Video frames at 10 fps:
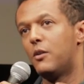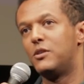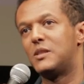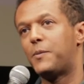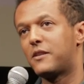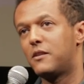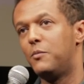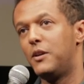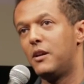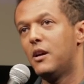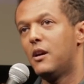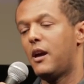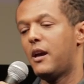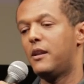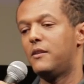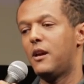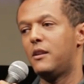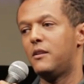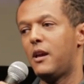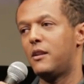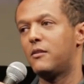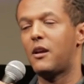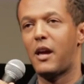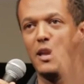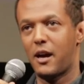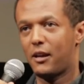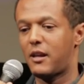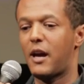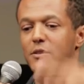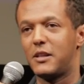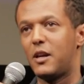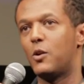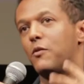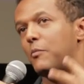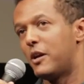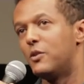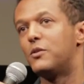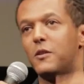respected me, and I had to get over my own